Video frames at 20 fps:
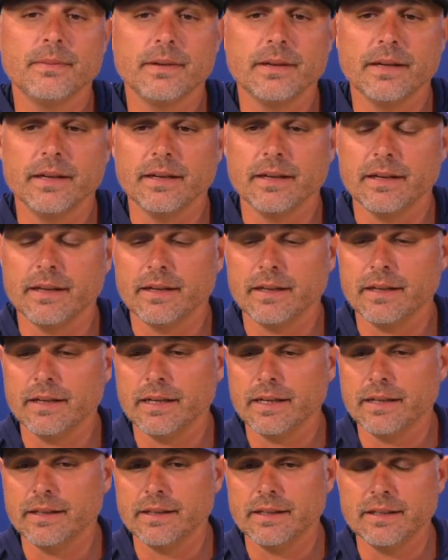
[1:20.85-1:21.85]

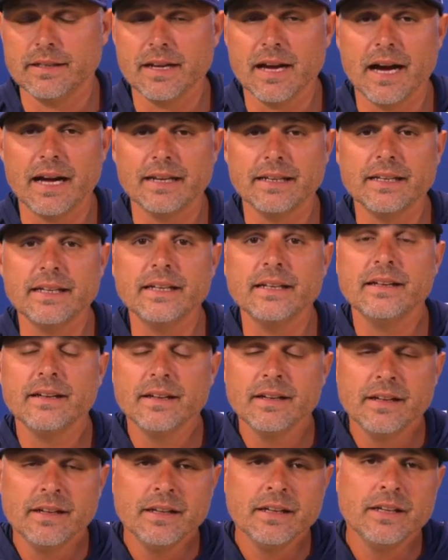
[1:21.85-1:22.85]
And then Yandy,
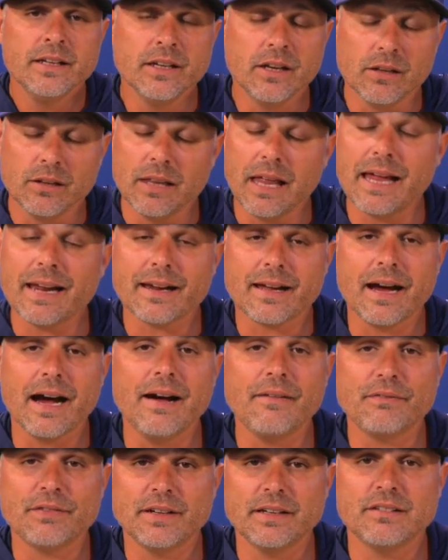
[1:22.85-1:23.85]
you know, a lot of
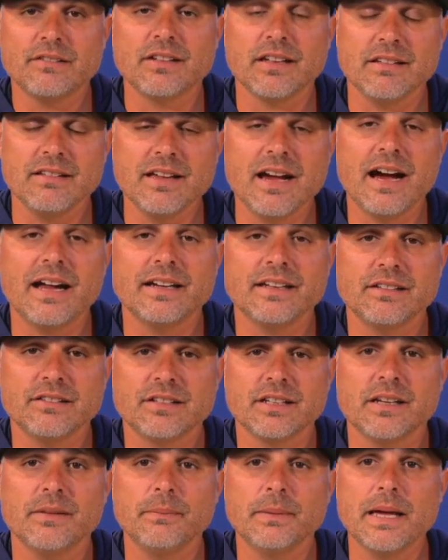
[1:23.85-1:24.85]
confidence that Yandy's
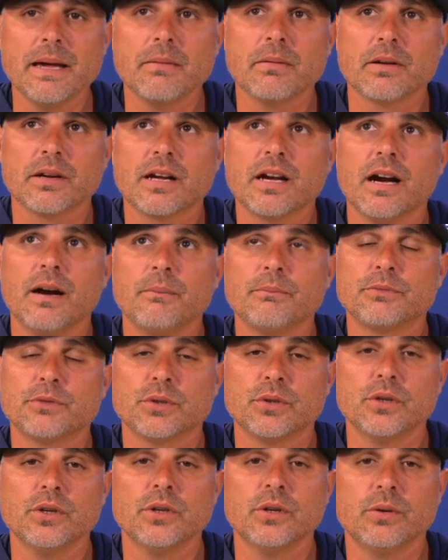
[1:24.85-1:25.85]
going to be able to come
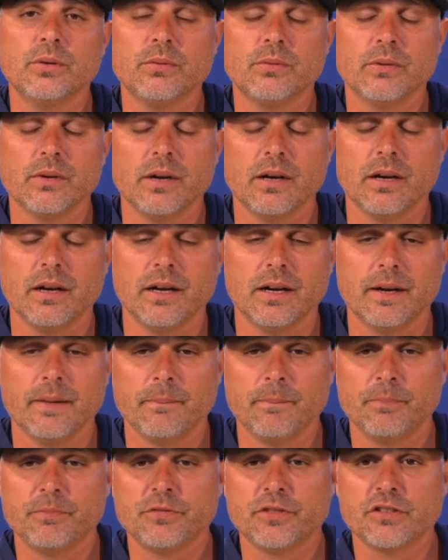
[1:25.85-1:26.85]
through
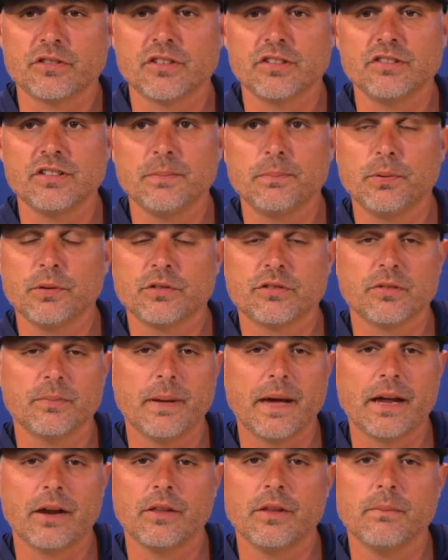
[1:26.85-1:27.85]
just because he puts the
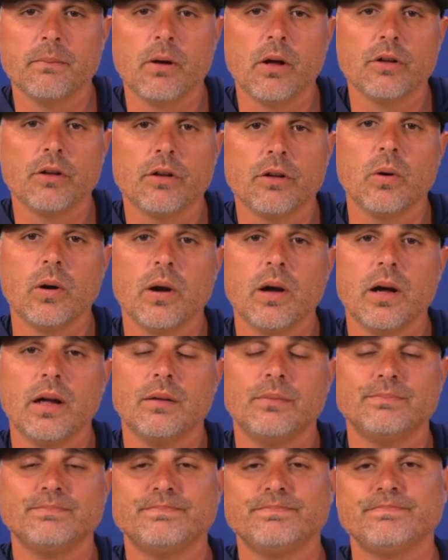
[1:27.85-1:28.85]
bat on the ball so
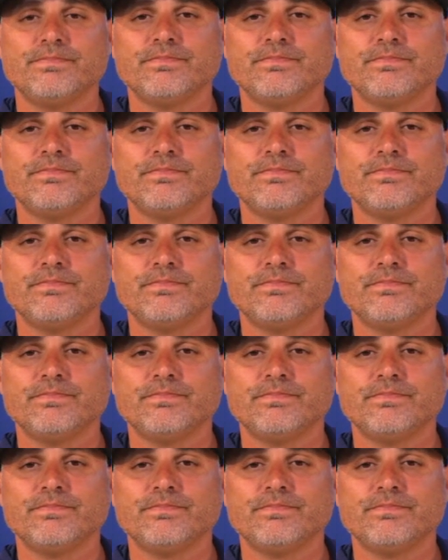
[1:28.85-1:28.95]
well.